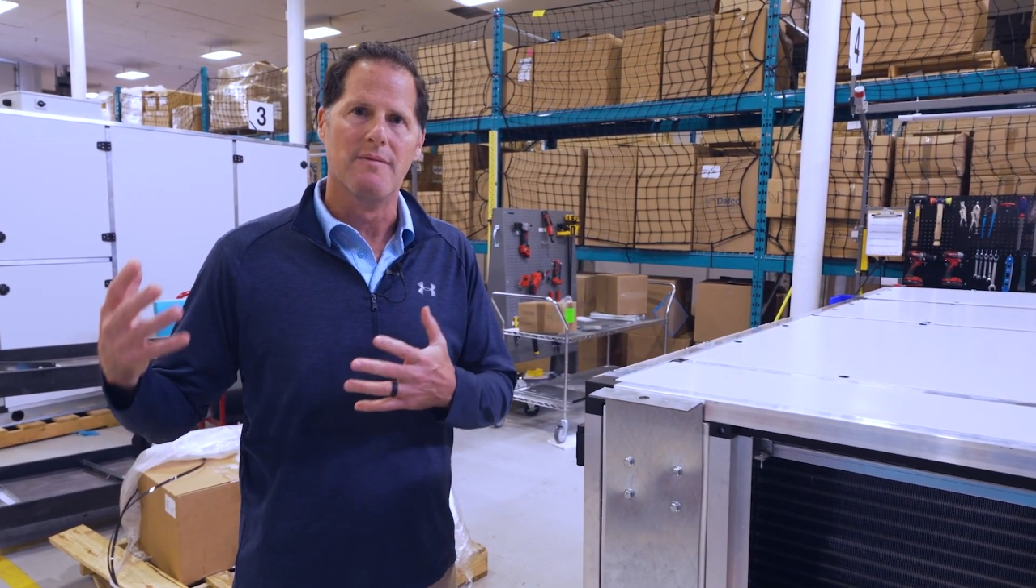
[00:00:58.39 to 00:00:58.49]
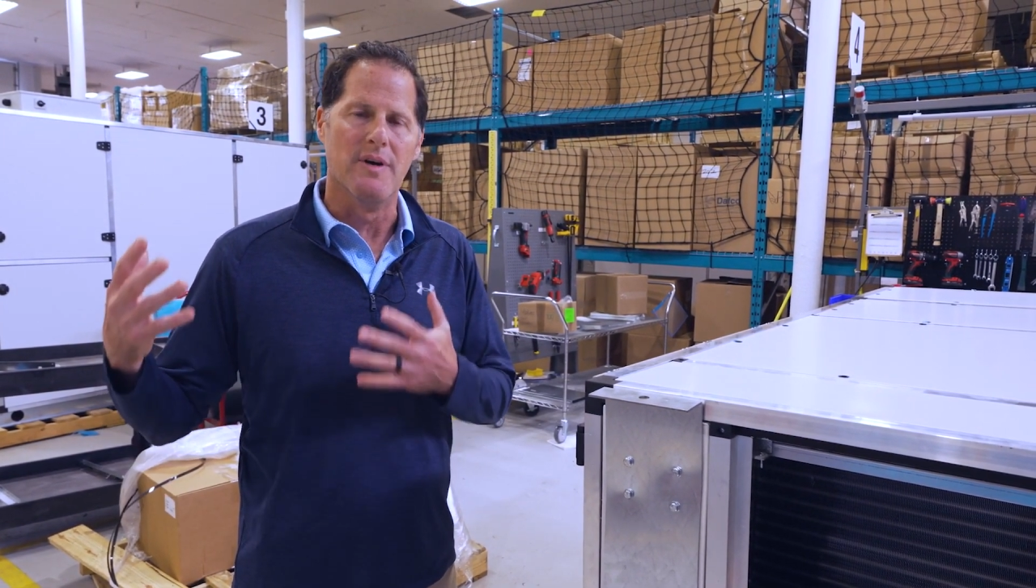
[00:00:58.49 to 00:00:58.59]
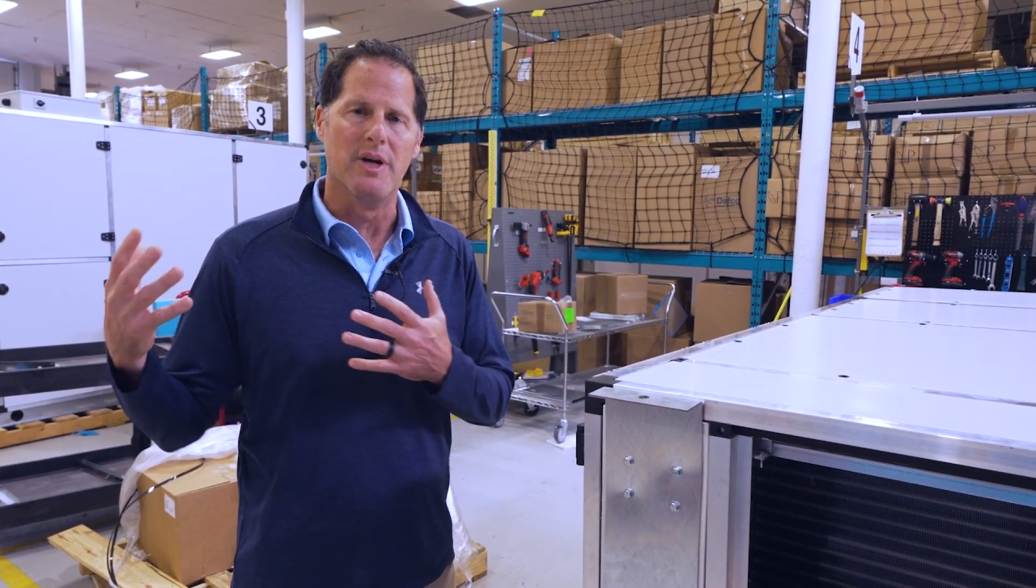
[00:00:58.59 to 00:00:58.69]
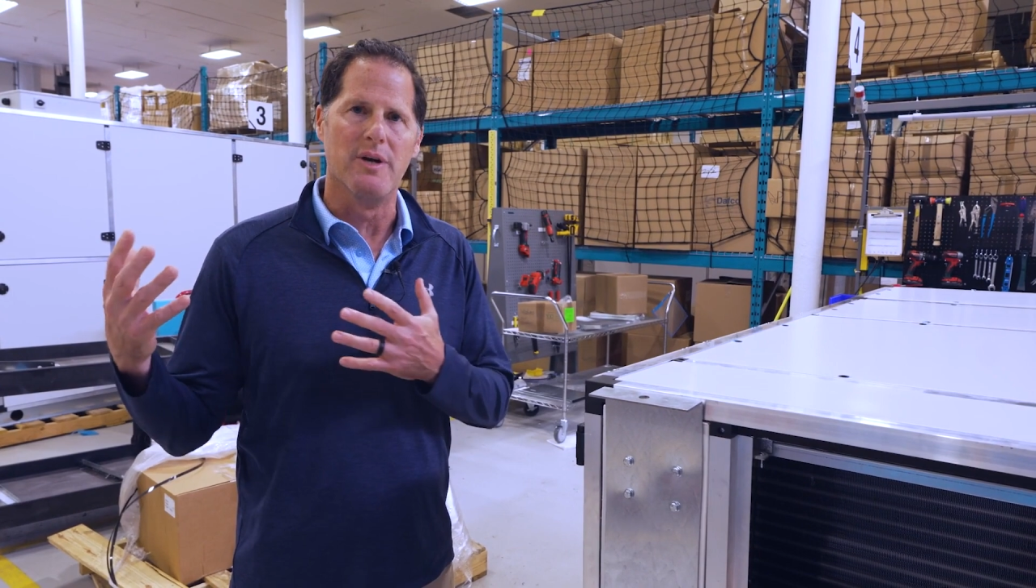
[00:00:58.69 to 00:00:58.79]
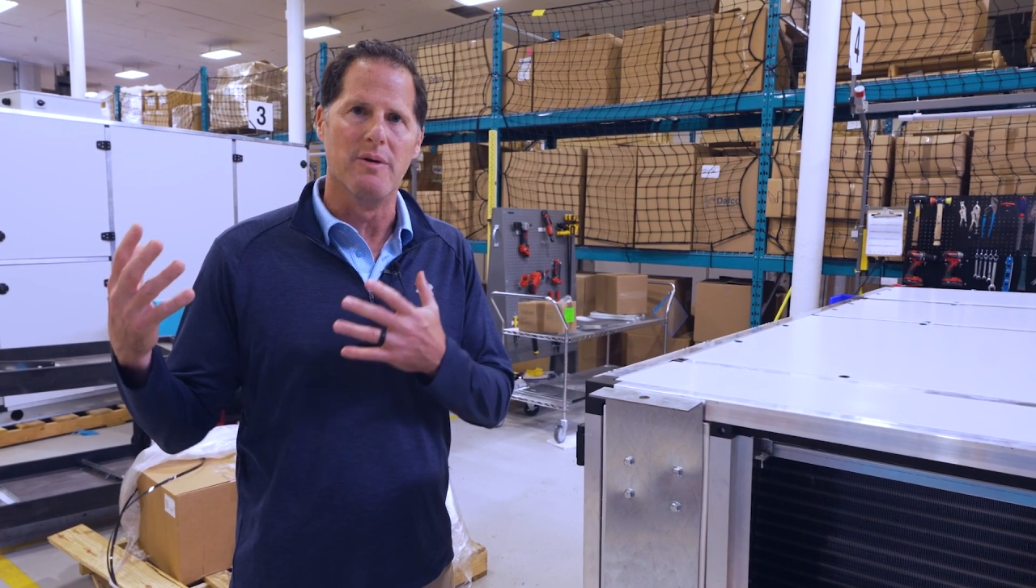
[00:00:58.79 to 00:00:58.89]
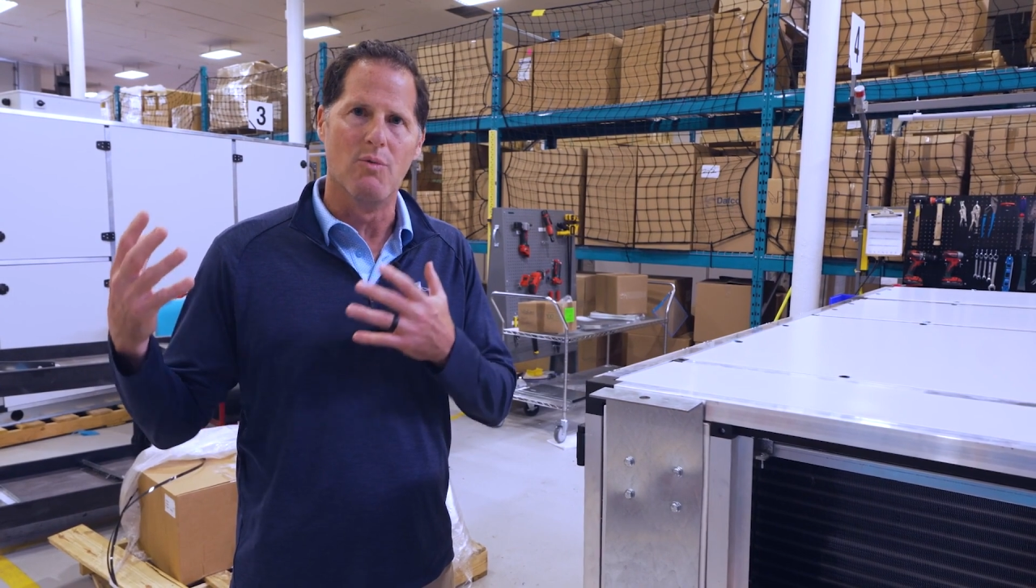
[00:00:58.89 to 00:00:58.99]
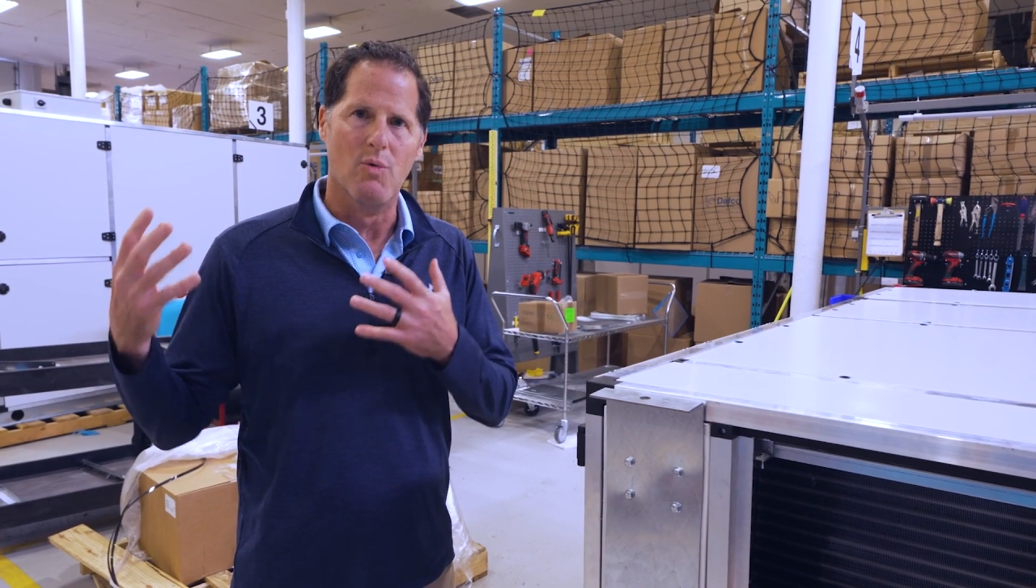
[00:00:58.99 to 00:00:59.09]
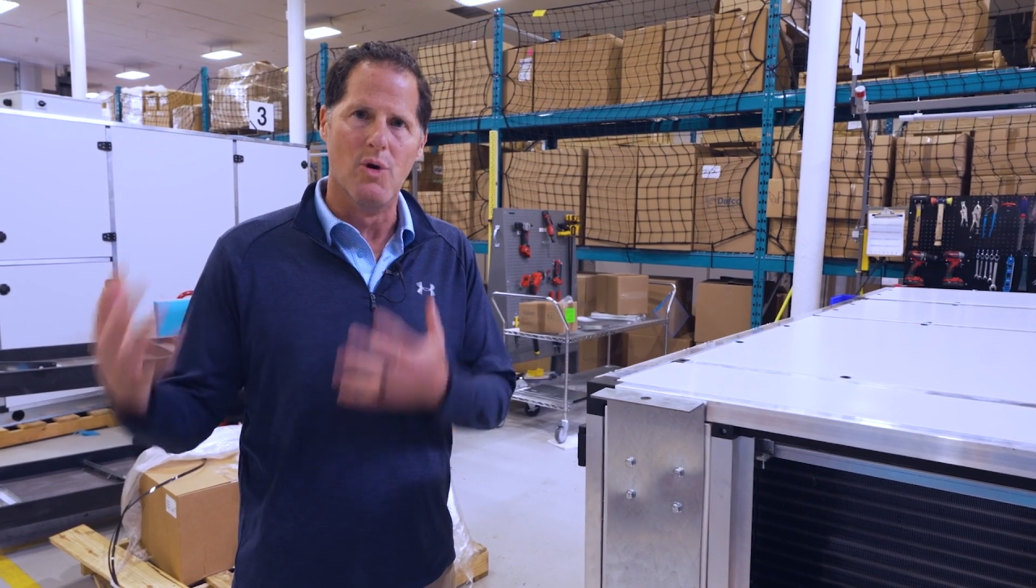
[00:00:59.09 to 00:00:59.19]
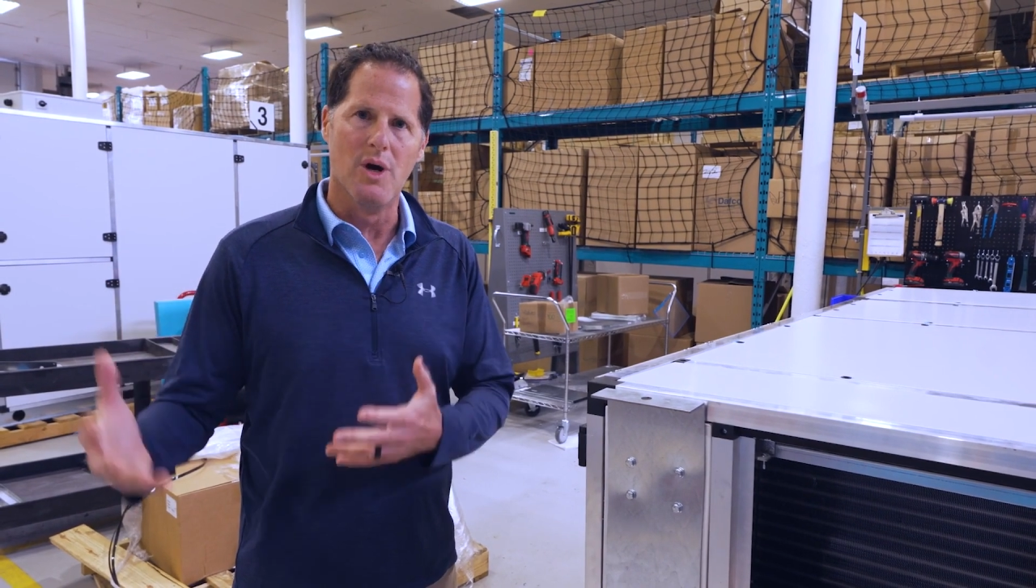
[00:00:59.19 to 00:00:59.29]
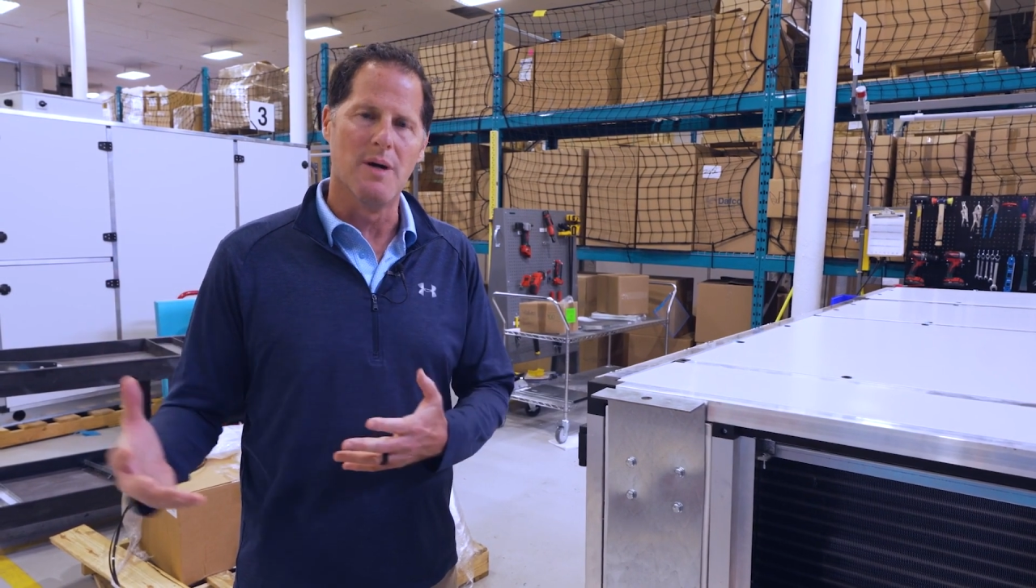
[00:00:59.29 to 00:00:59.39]
very
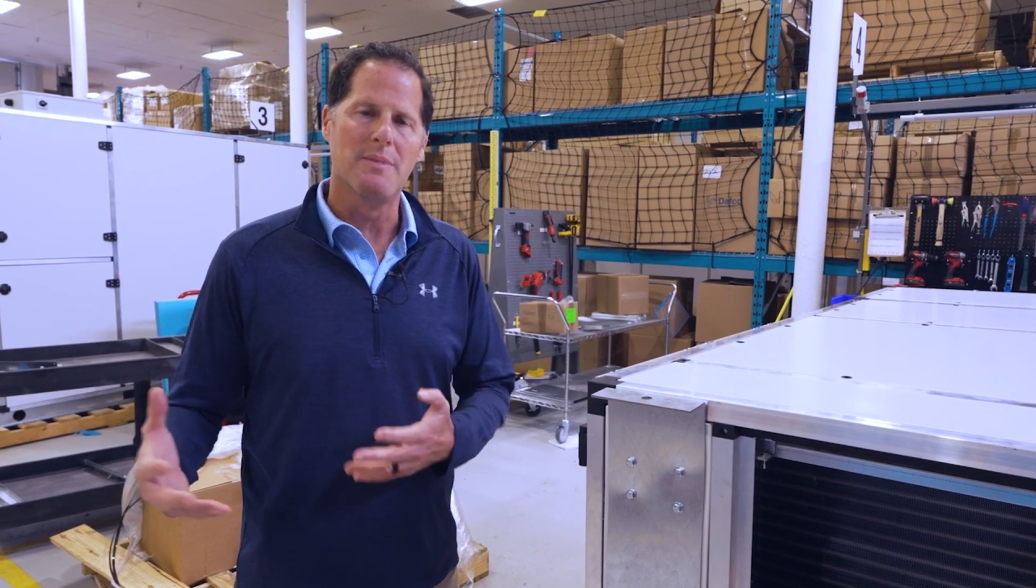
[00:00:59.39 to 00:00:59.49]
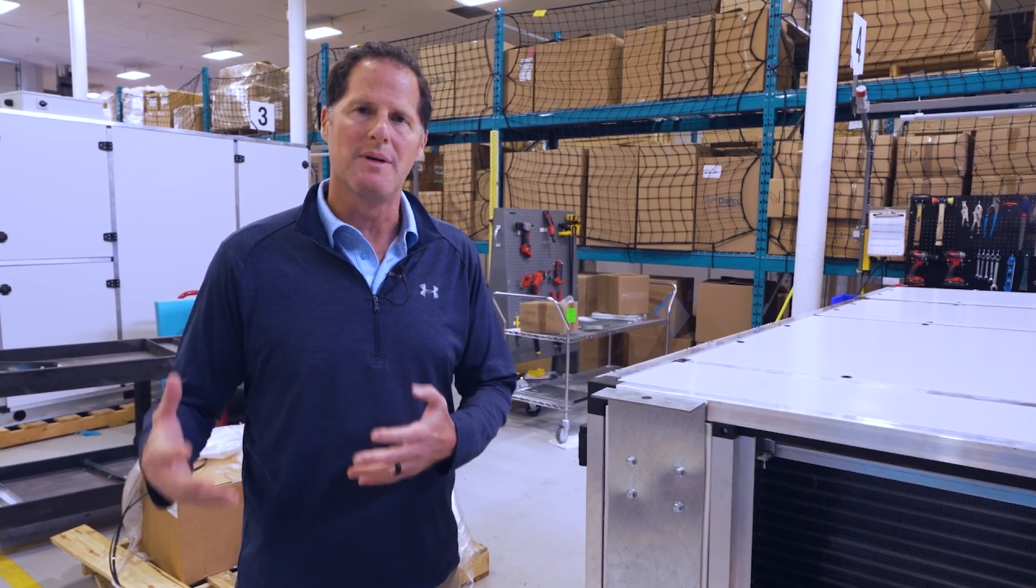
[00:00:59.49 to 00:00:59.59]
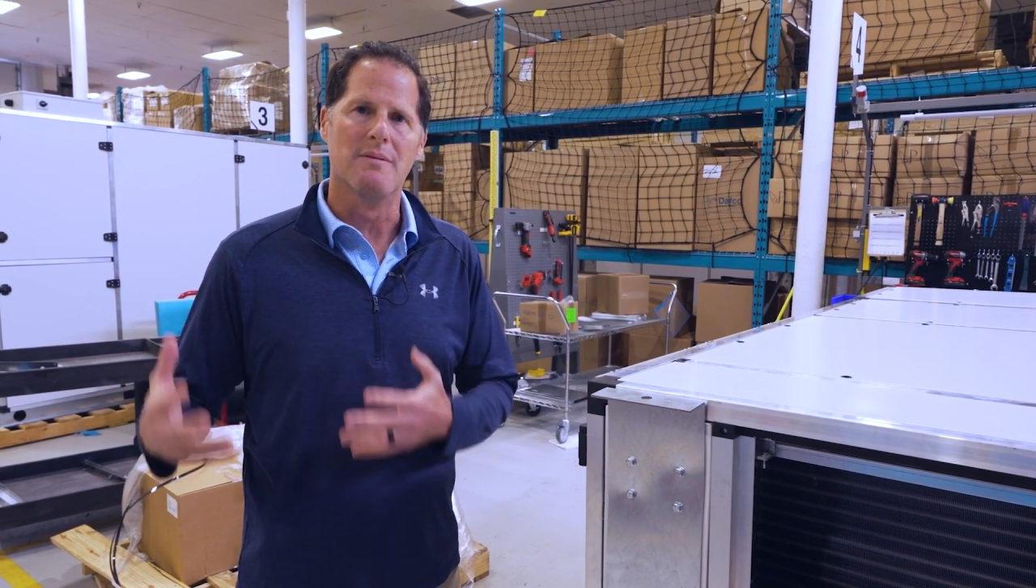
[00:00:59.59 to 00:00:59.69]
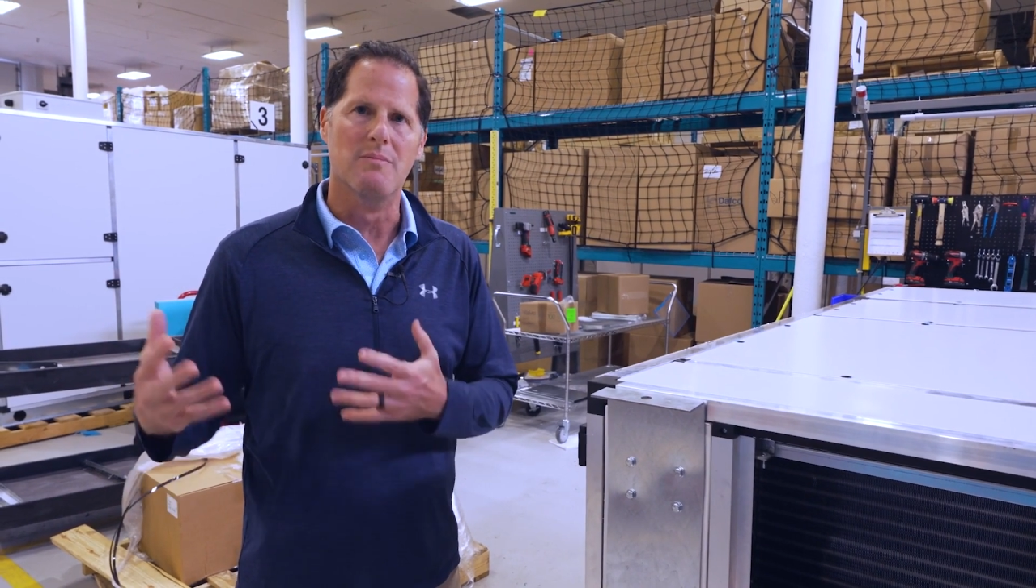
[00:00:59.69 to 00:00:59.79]
warm,